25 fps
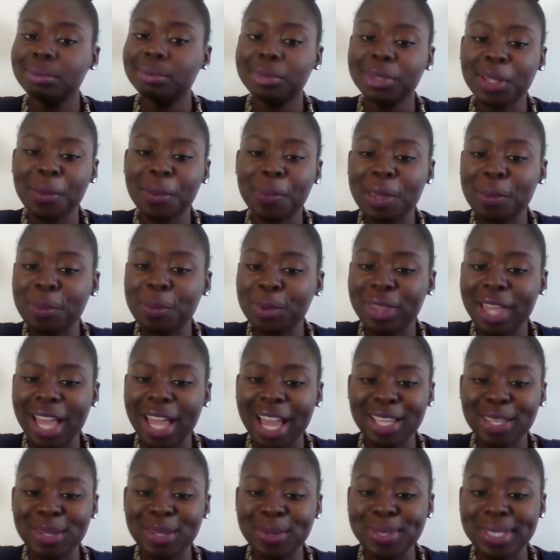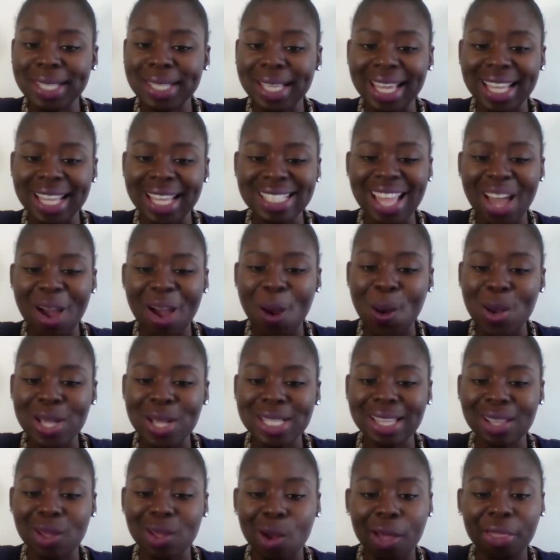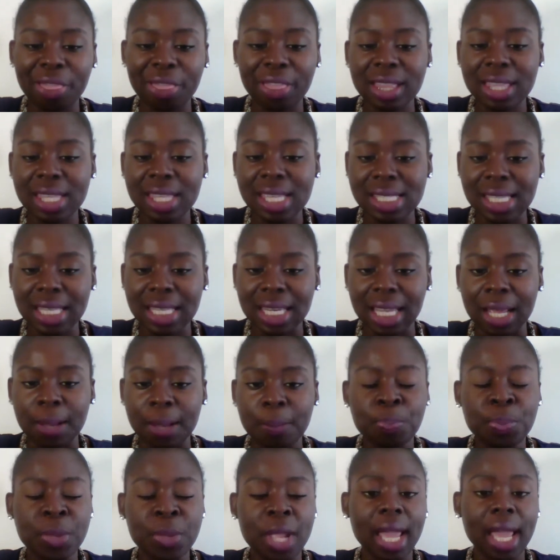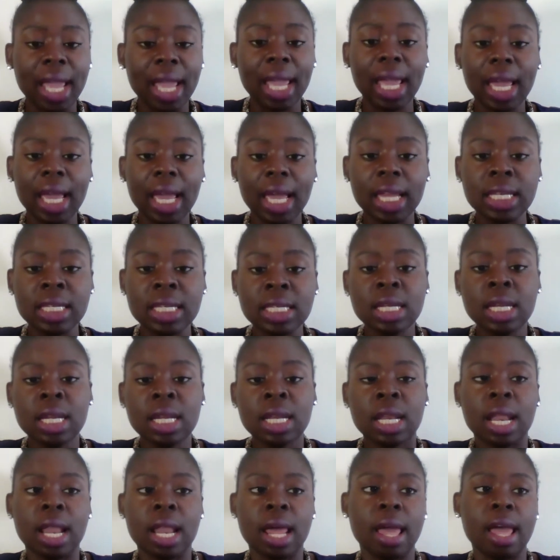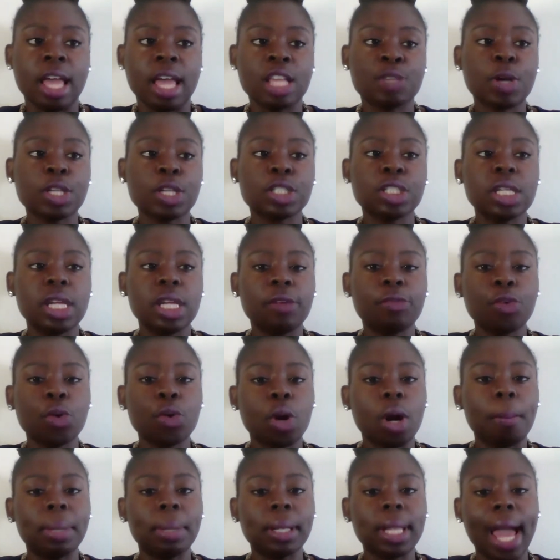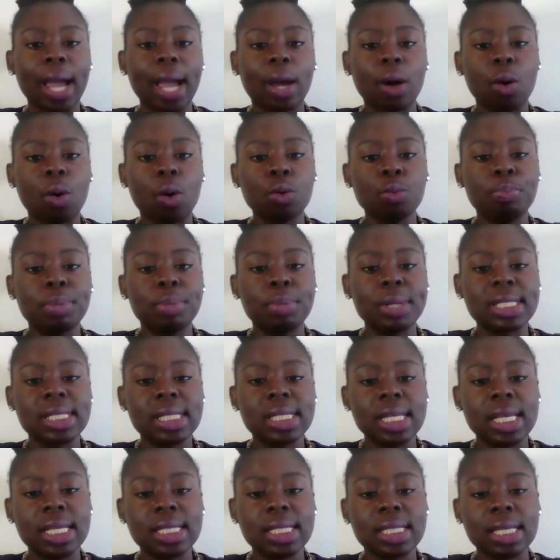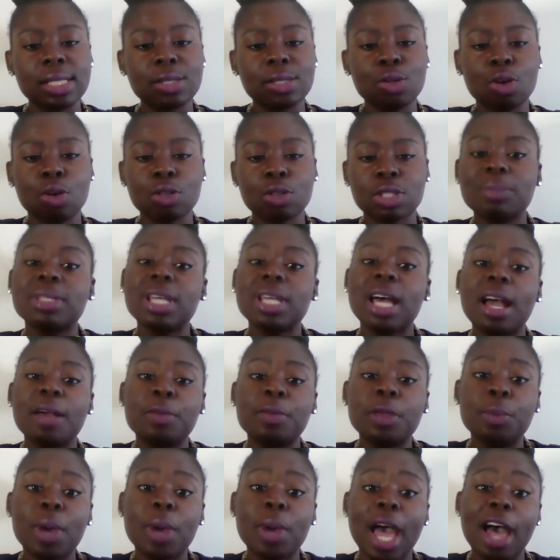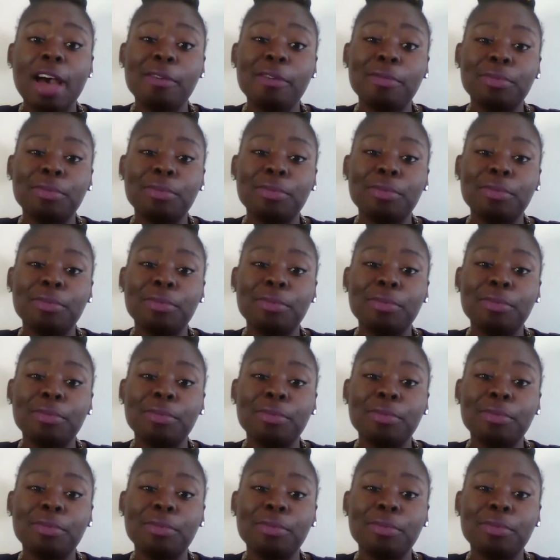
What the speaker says: the people that use it. It's that authenticity. And especially if you're a Black-owned business, sometimes people have,